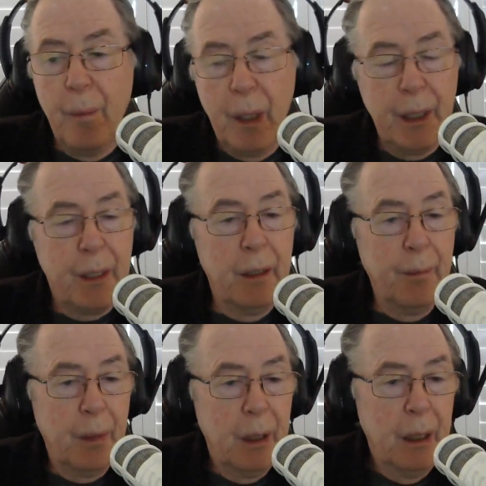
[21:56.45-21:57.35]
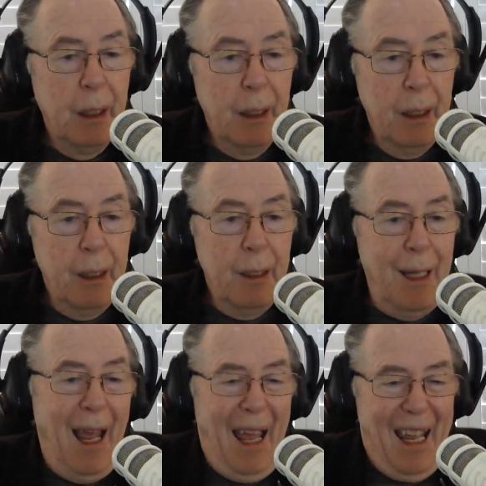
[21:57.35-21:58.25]
my time.
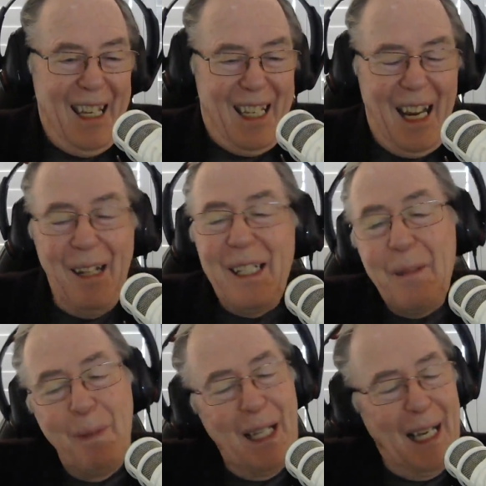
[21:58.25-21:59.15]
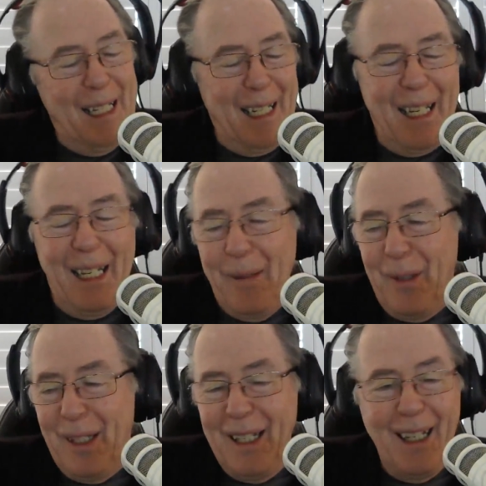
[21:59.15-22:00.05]
So it's a bit hard to get up
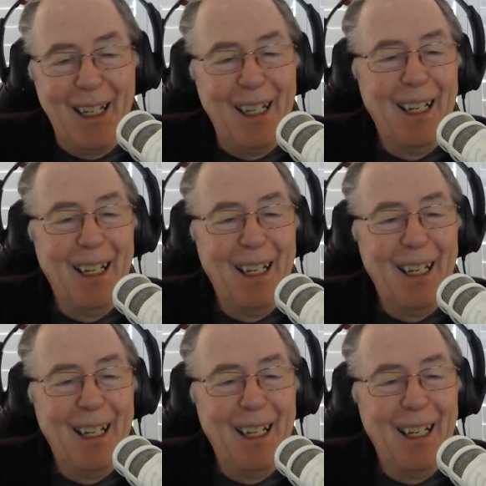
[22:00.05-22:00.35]
at that hour.